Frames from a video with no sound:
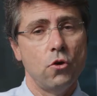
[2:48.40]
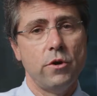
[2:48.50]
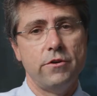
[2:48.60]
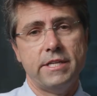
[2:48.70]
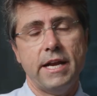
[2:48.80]

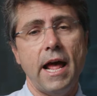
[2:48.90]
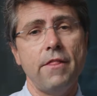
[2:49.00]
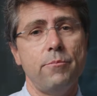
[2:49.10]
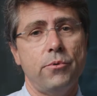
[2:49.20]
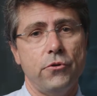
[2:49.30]
whereas
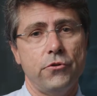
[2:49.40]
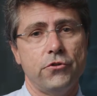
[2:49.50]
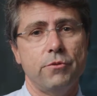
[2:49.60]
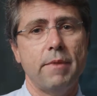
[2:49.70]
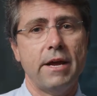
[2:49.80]
another
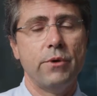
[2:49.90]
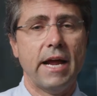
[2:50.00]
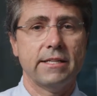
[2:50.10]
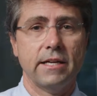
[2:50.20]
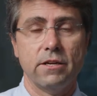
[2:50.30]
person may
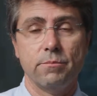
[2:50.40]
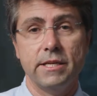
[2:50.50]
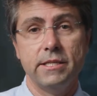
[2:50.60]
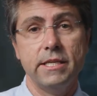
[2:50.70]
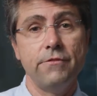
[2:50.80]
react a little
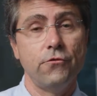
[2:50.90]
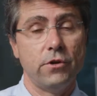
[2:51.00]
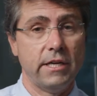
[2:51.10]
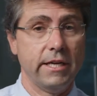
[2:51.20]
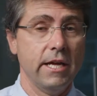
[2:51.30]
bit
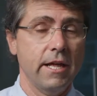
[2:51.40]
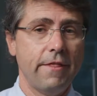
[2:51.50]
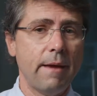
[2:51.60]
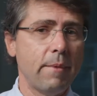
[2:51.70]
differently. They